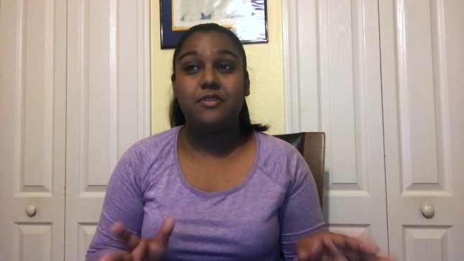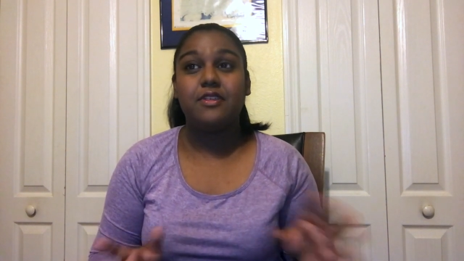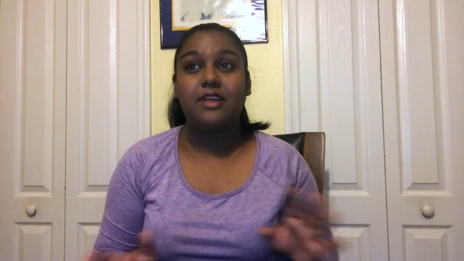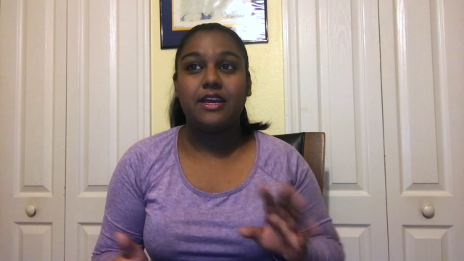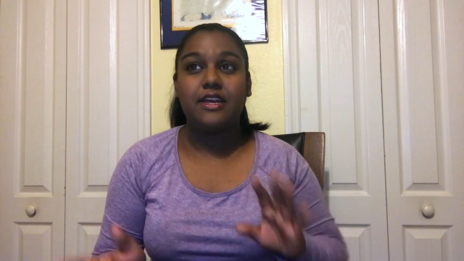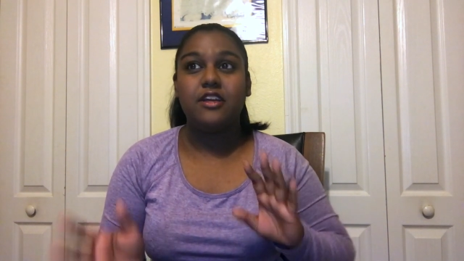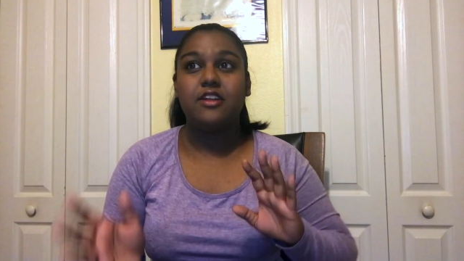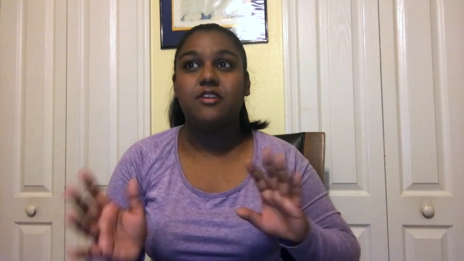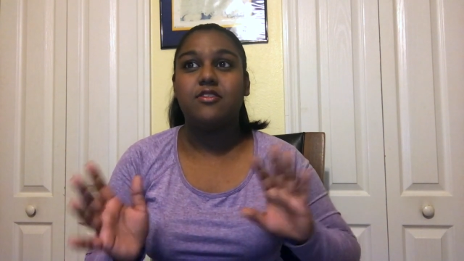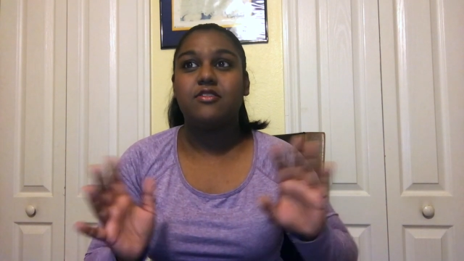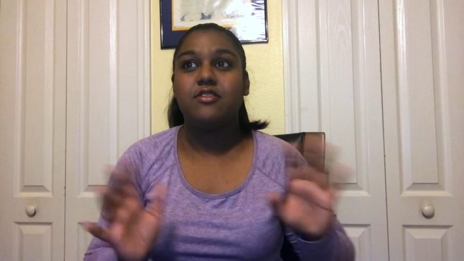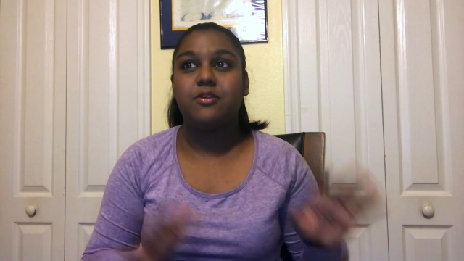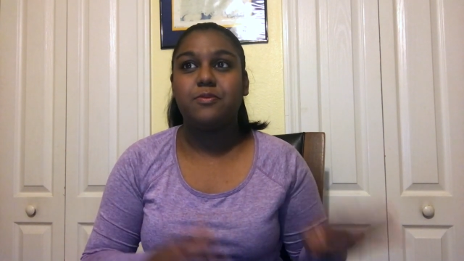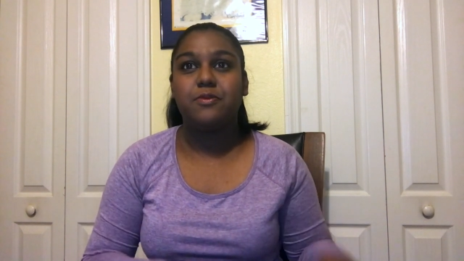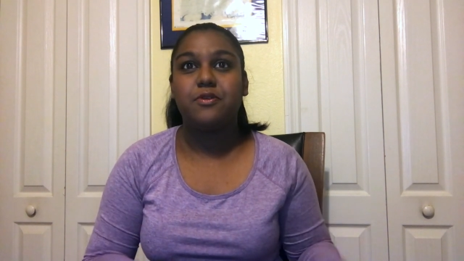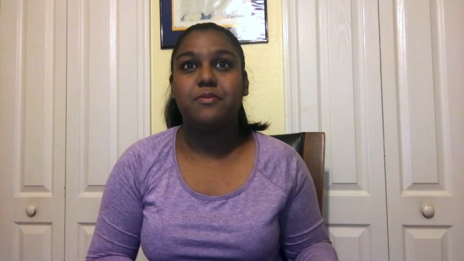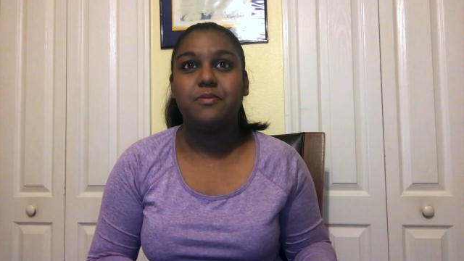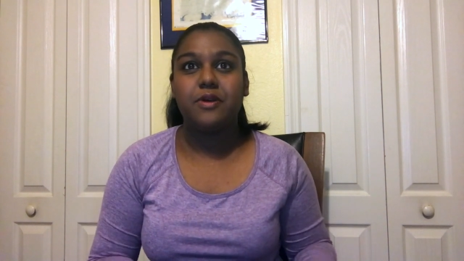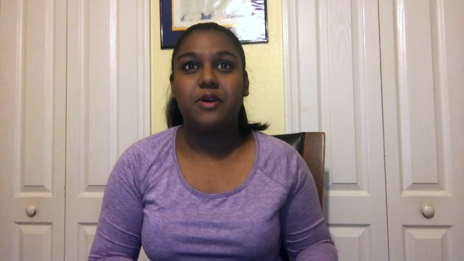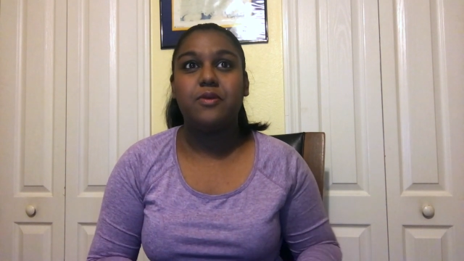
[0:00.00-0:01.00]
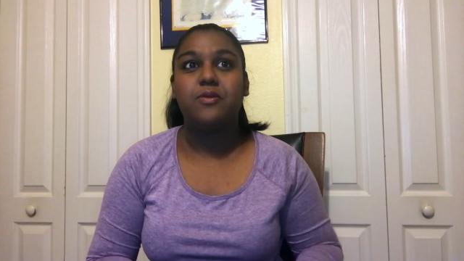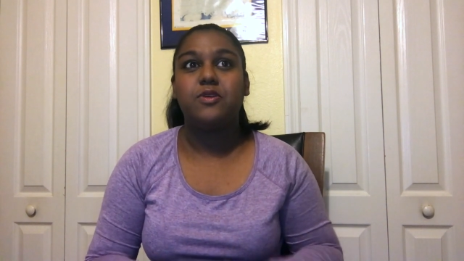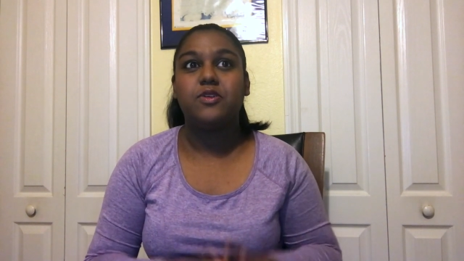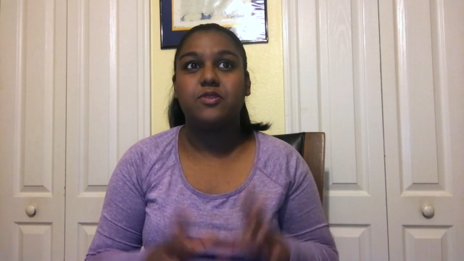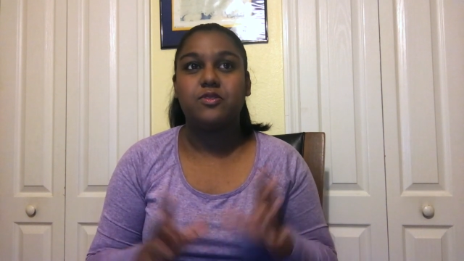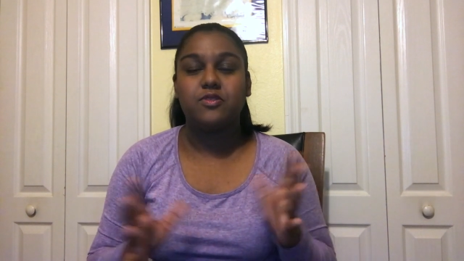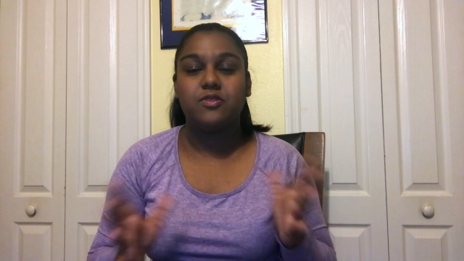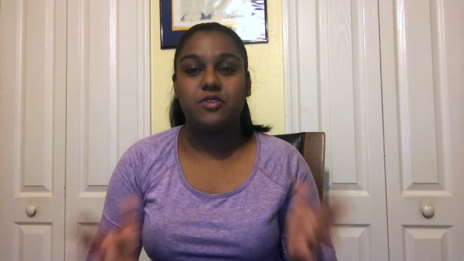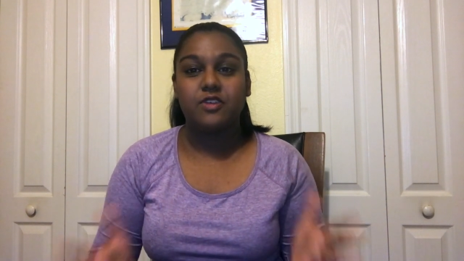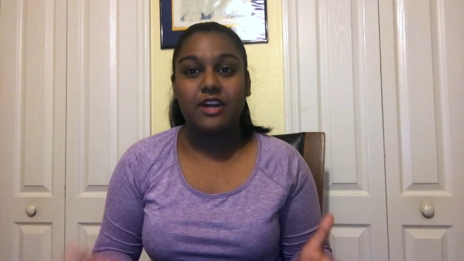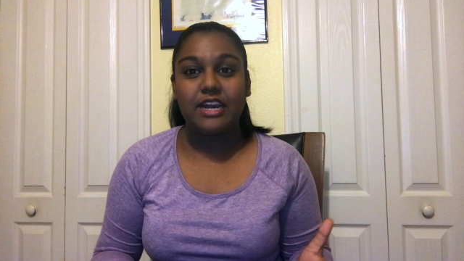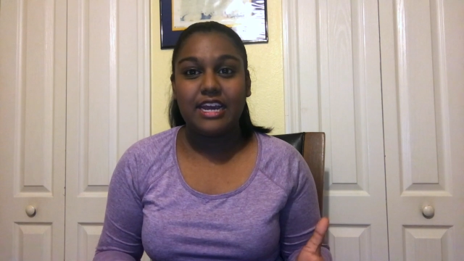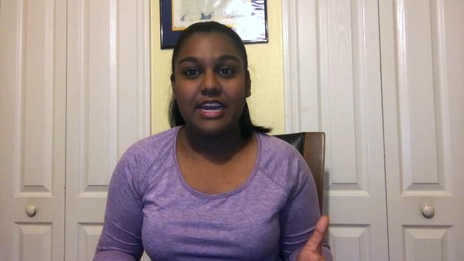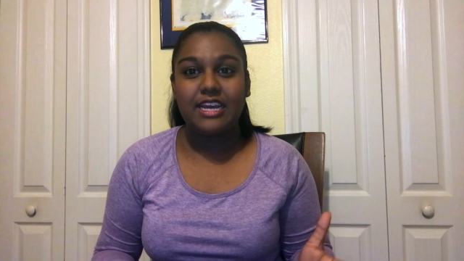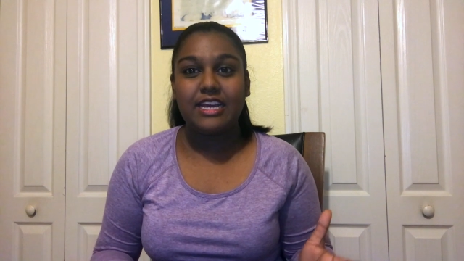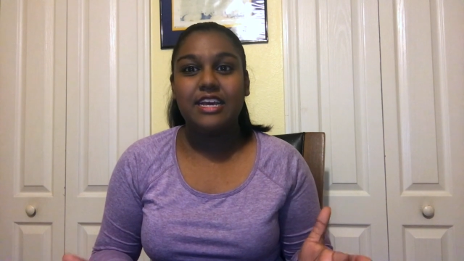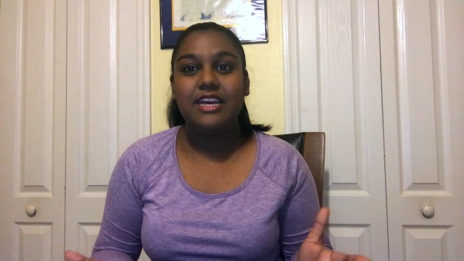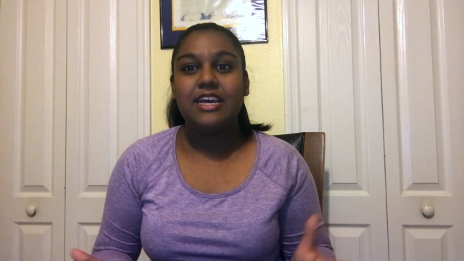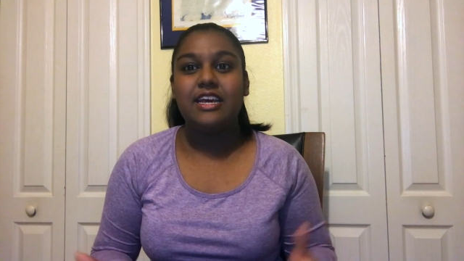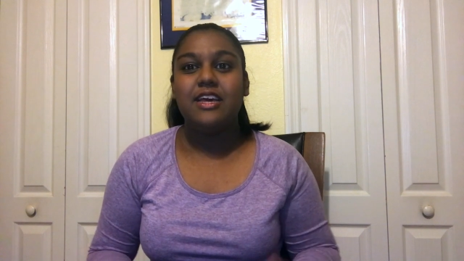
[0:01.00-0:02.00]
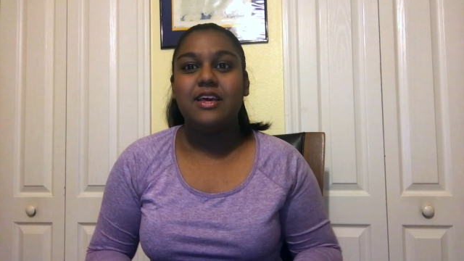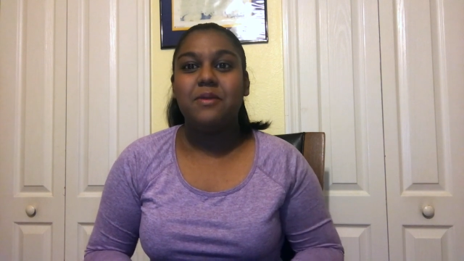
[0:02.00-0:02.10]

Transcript: like you know still promote which was great